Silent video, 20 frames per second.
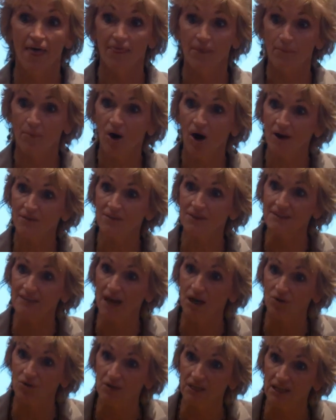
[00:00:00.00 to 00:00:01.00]
the part that's
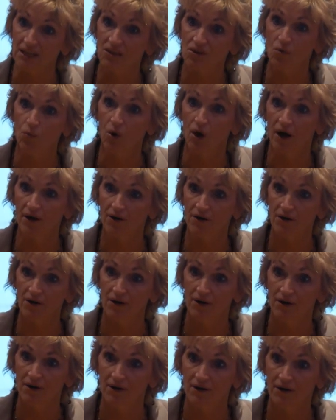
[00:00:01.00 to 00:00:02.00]
underneath the water
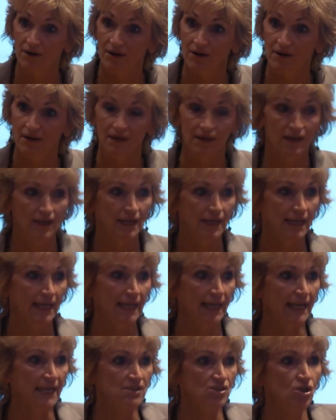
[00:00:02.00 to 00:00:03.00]

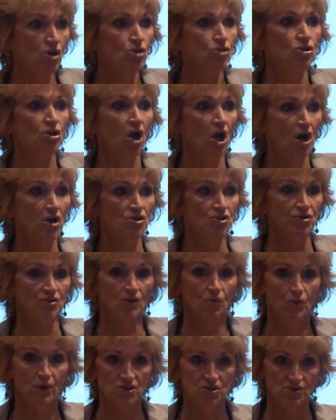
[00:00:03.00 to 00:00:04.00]
is larger
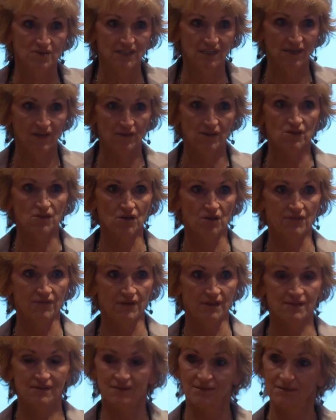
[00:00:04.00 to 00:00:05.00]
than what you see on the
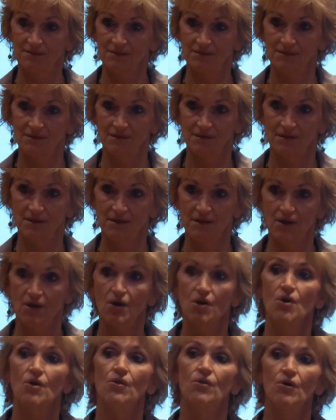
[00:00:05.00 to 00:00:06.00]
surface.
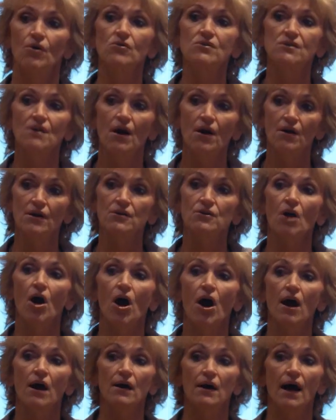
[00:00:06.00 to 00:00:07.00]
Those are, in,
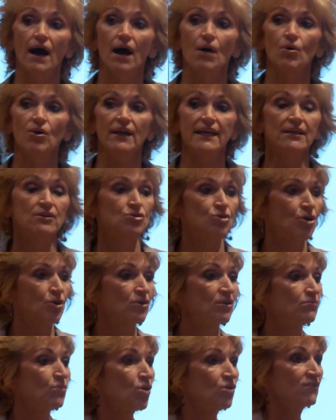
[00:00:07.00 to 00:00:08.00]
are our
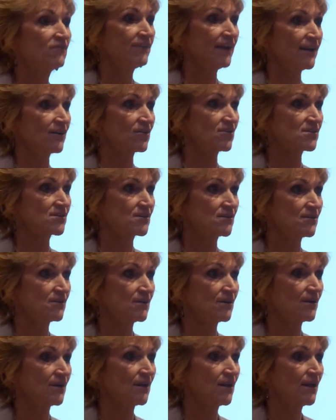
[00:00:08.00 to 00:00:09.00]
internal motivators.
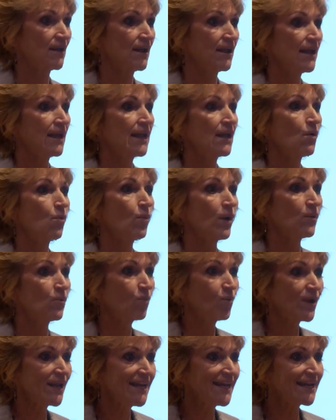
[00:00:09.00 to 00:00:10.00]
When
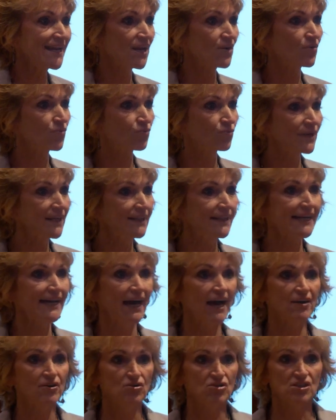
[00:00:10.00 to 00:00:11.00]
we can really
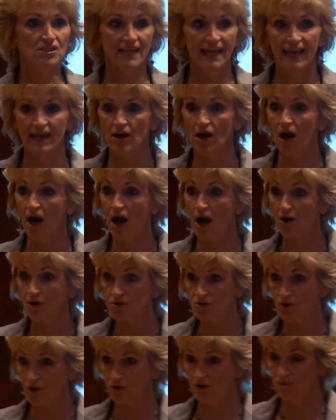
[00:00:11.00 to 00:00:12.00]
understand our
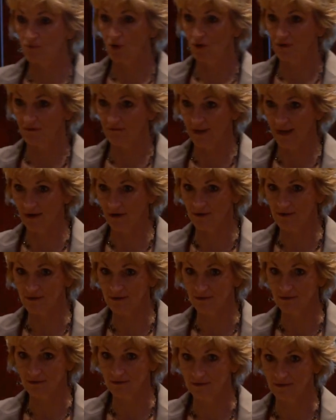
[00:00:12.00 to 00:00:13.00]
internal motivators
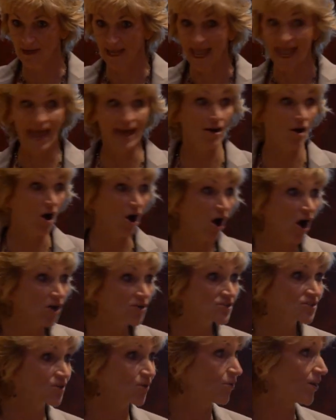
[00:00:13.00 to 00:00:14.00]
and
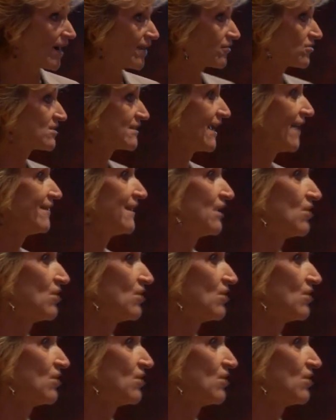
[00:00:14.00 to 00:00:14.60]
also understand the